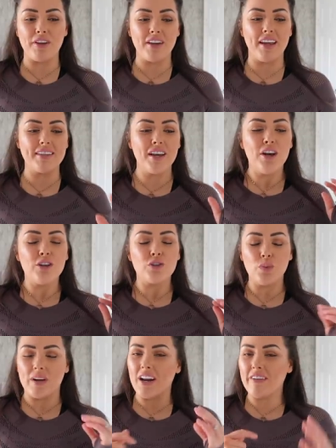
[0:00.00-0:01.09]
that you need.
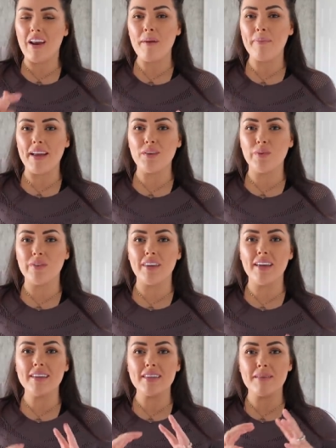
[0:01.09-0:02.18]
So whenever I bend with
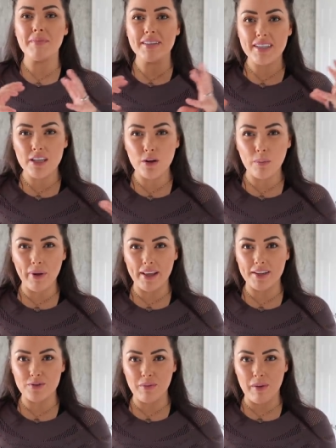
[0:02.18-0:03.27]
these, the material
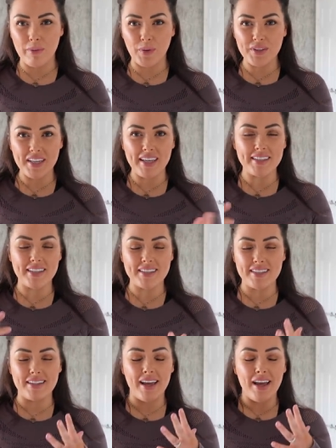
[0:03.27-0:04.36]
bends with my body. It
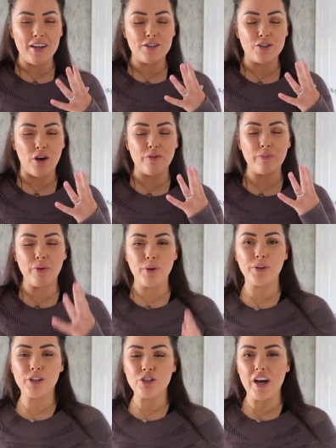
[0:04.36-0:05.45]
doesn't sort of
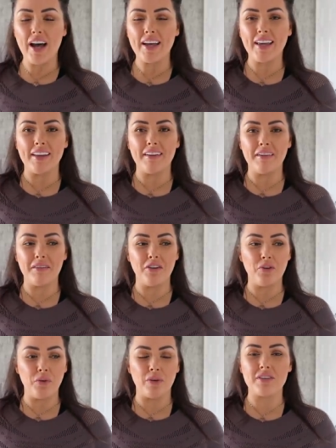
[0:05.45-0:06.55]
pull and drag and,
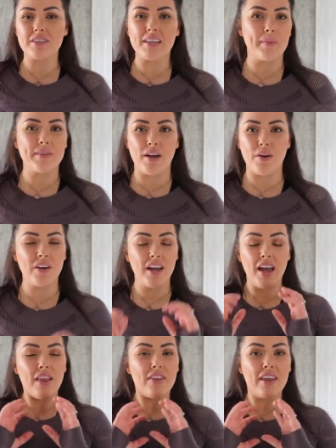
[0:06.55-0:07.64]
you know, slip down.
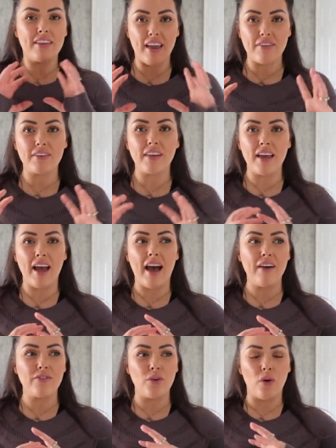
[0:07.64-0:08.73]
They definitely
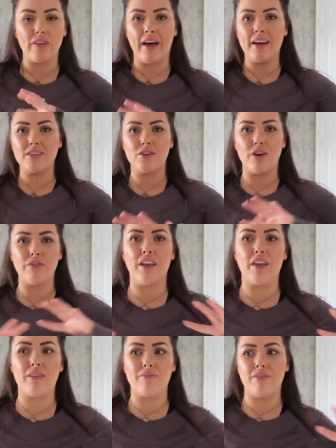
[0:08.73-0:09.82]
have got that sort of
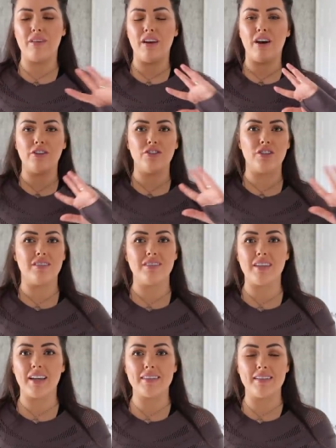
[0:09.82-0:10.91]
like
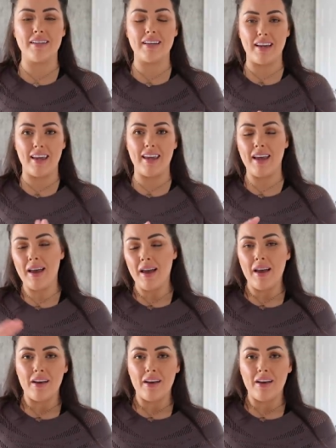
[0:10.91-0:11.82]
360 degree